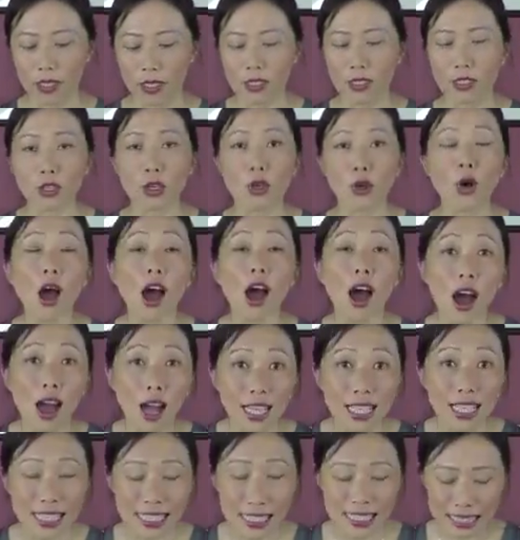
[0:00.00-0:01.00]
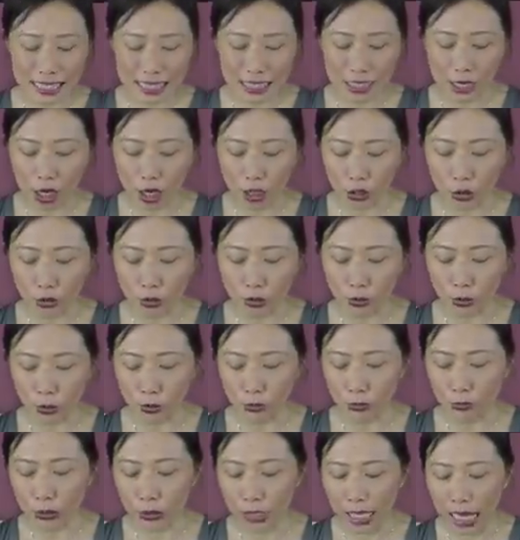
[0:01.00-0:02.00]
So I see
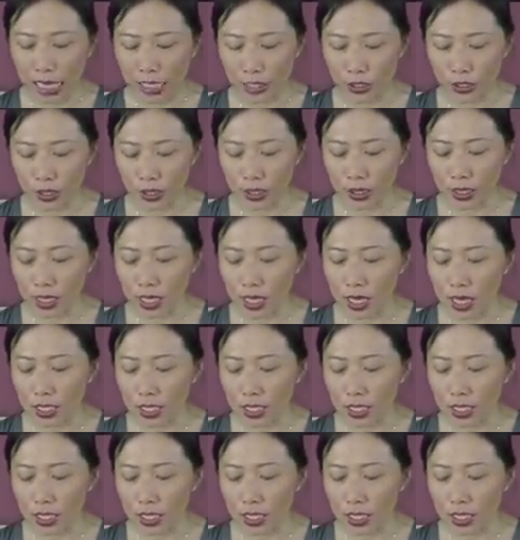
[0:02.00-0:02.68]
autoimmune reaction